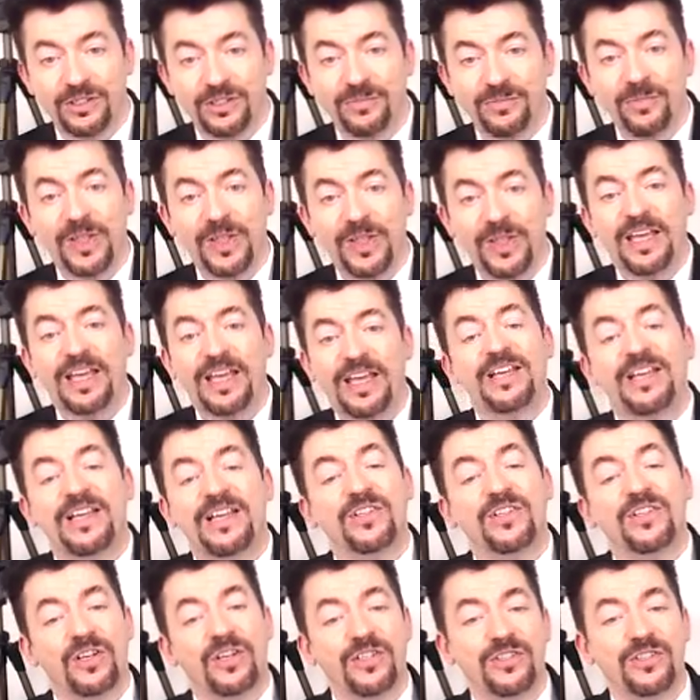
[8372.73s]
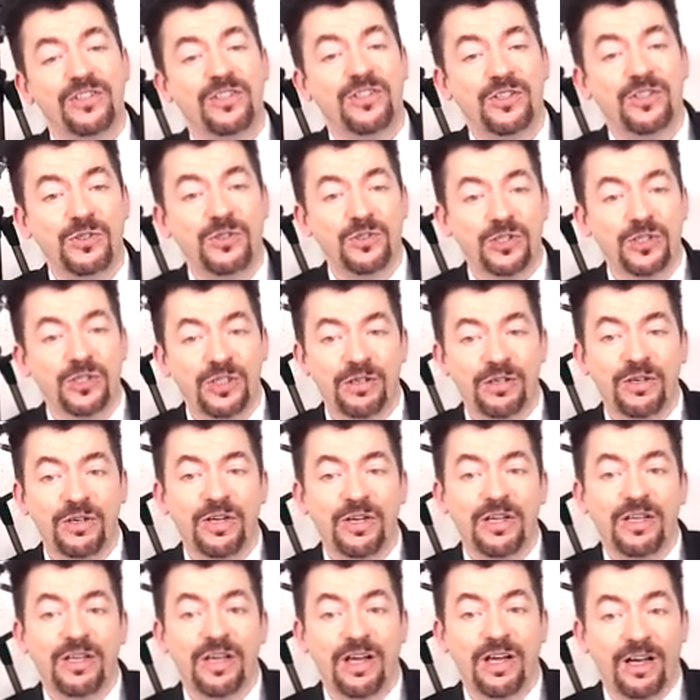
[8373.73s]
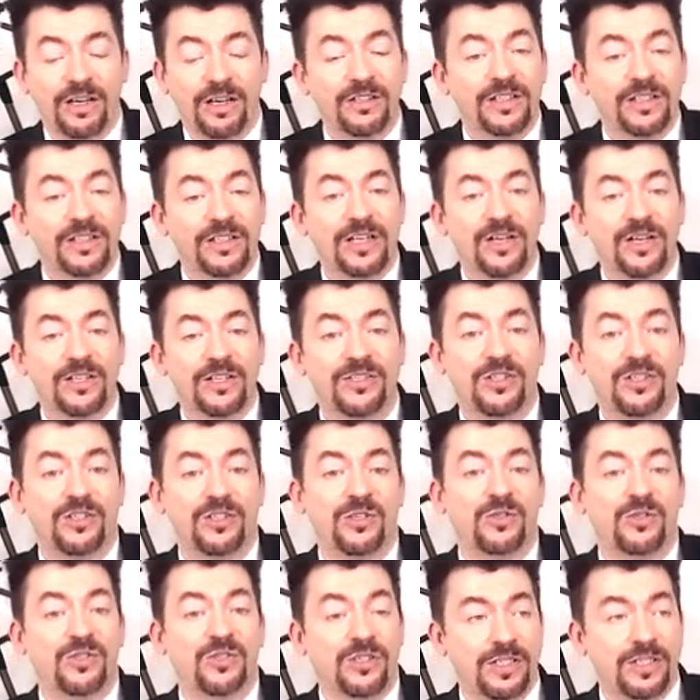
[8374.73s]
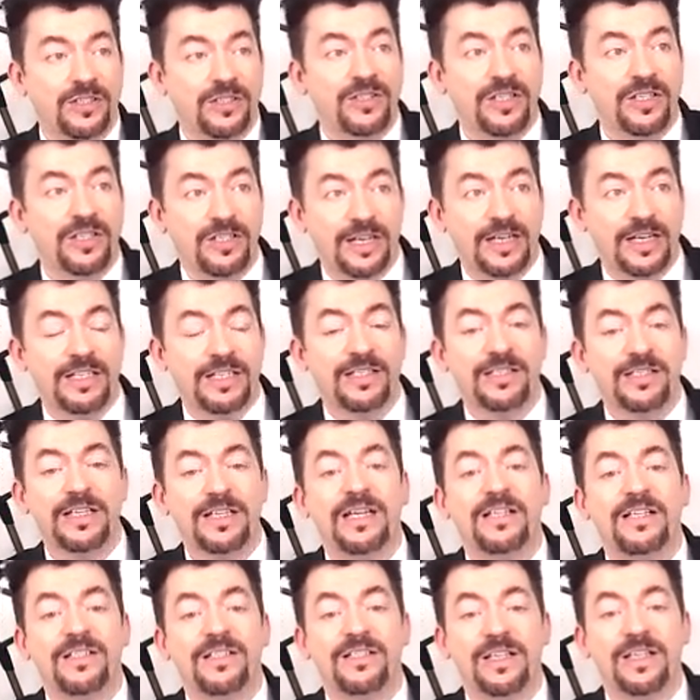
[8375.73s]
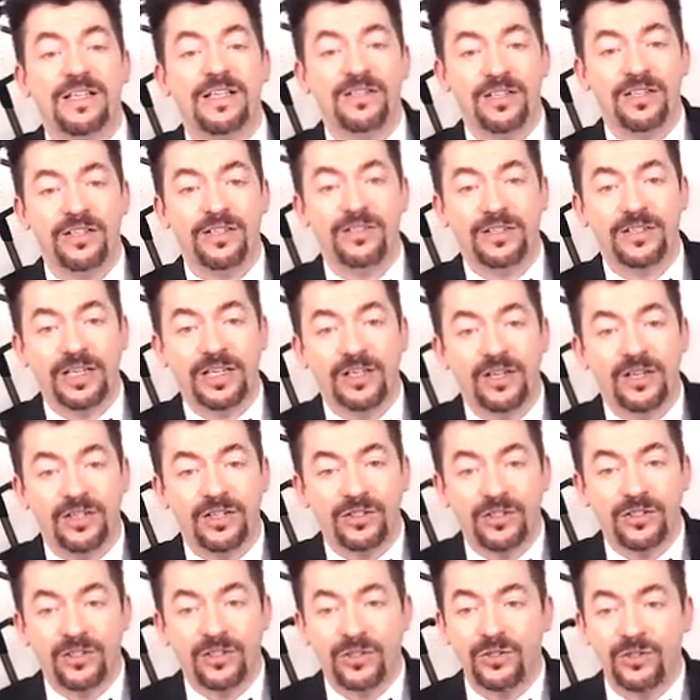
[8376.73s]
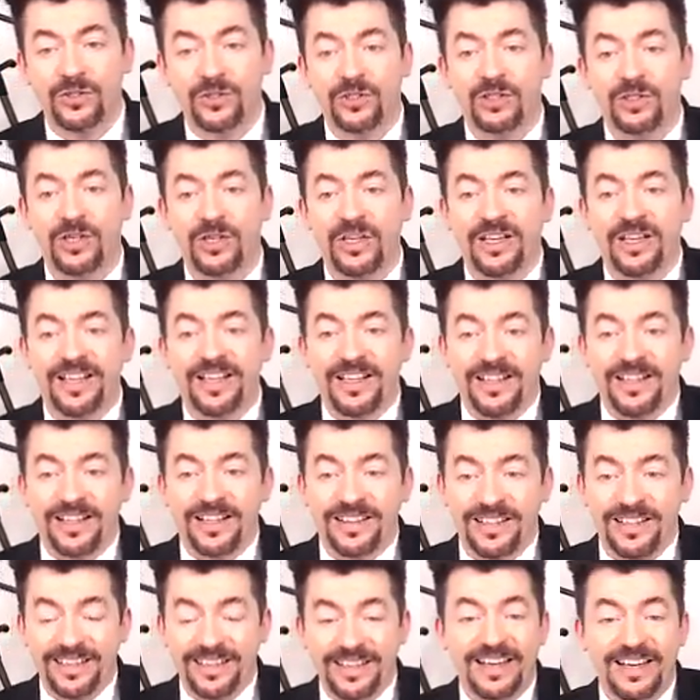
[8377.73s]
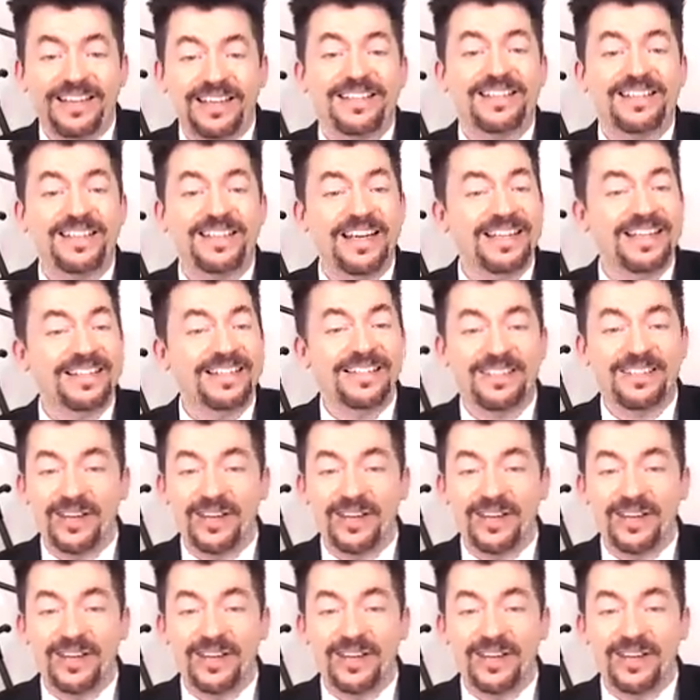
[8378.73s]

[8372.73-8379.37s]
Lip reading: And as a constitution, under that constitution, it's the United States that is under that constitution. The United States is not